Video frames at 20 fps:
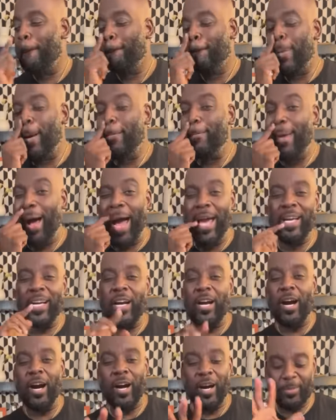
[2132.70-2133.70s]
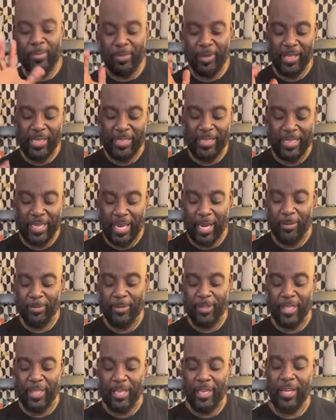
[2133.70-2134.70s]
But my cup is
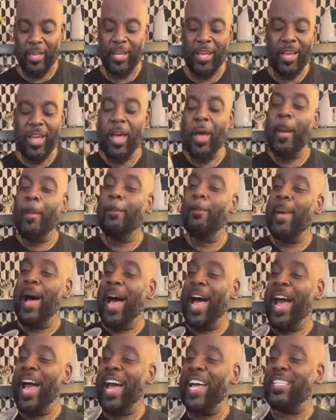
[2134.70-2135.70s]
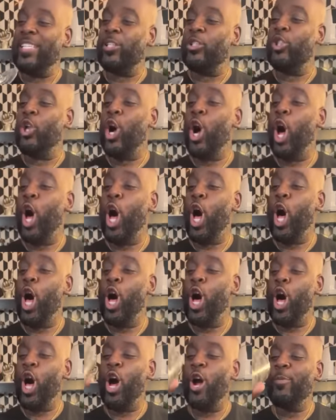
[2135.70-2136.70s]
empty. My
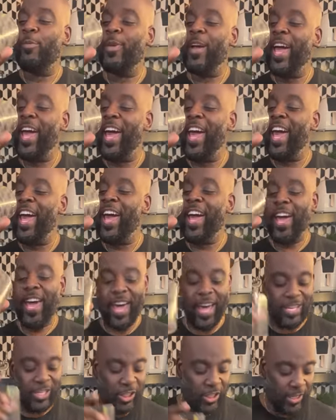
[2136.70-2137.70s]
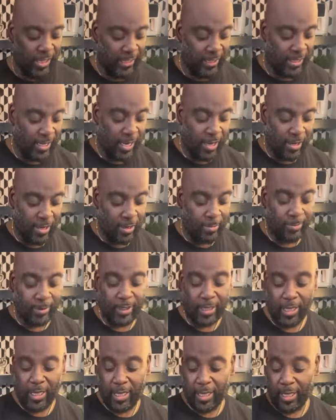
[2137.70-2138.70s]
storage is
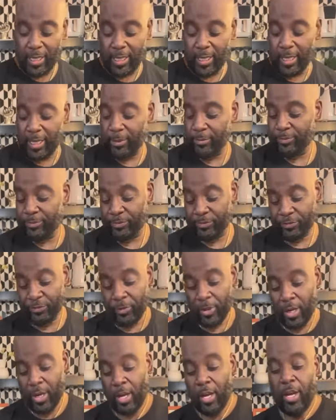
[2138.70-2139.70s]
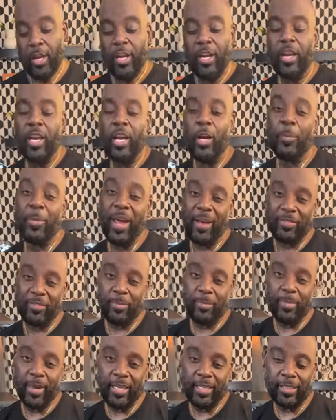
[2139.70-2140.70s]
empty. And we have to
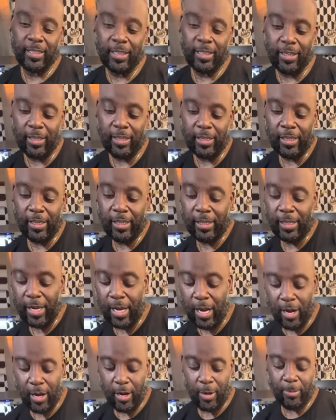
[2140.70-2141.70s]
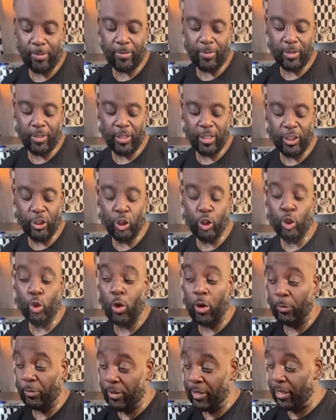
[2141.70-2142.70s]
make um, these
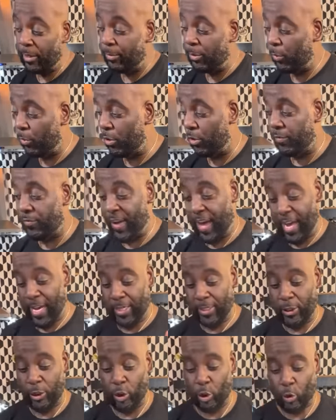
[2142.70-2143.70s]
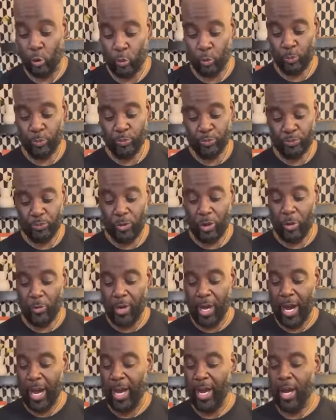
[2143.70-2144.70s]
short ribs real fast too,
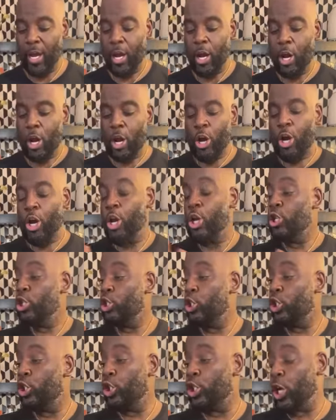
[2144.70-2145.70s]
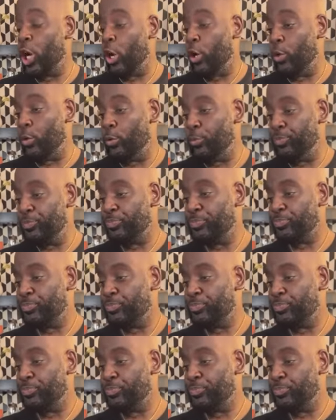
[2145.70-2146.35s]
okay? So